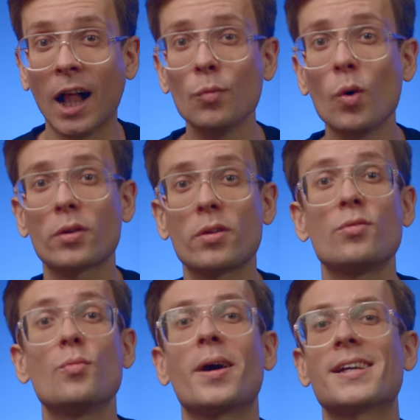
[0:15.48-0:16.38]
I'll walk you
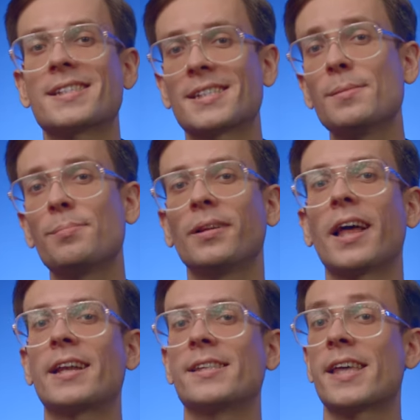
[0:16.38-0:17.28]
through my simple
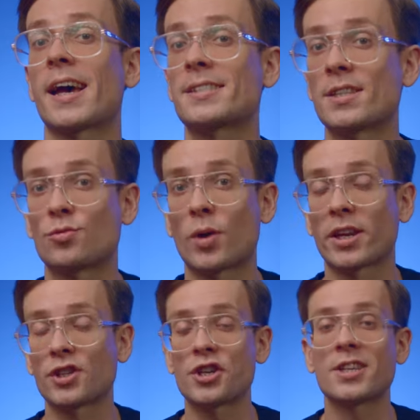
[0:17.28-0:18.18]
and tested
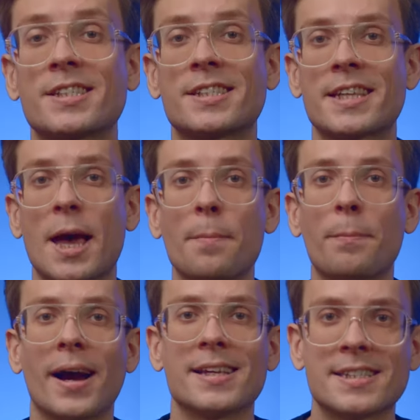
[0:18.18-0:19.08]
strategy step
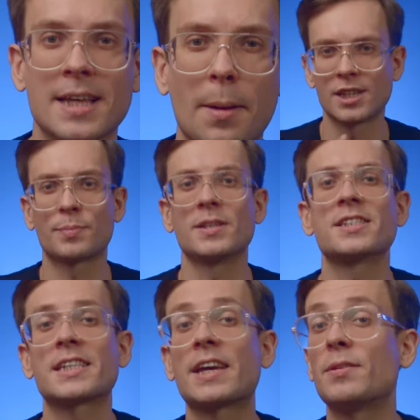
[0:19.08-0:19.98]
by step. It's been
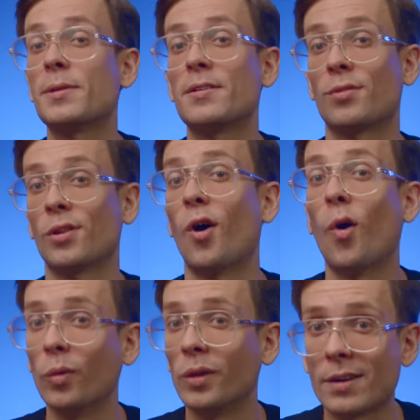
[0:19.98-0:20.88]
saving me for the
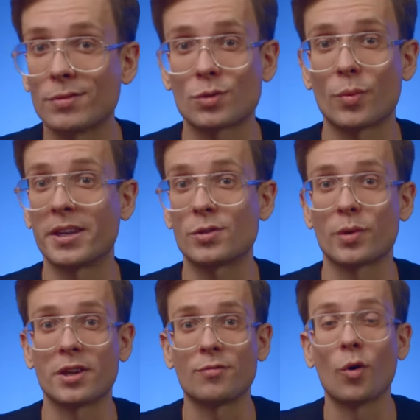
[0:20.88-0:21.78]
whole year of
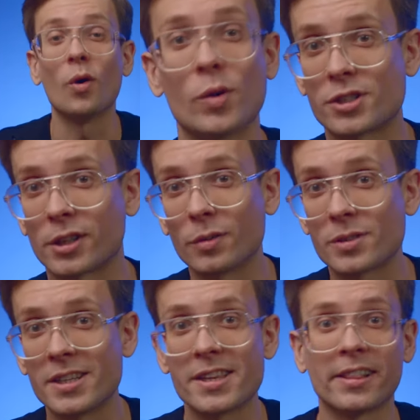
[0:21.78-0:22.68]
2024. Watch
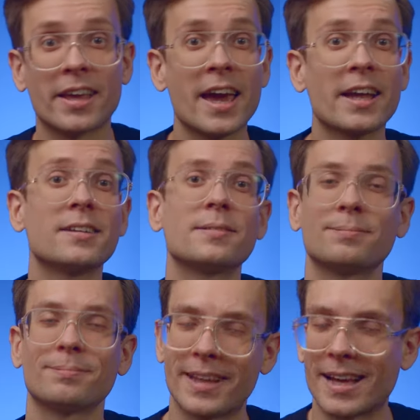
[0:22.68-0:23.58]
closely till the end,
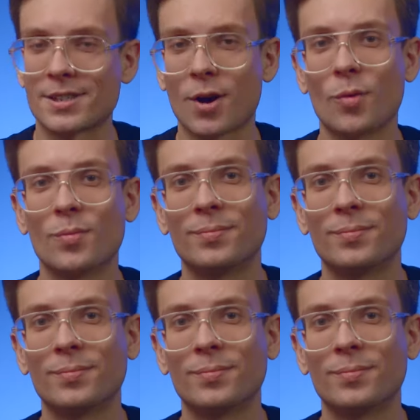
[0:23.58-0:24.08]
let's go.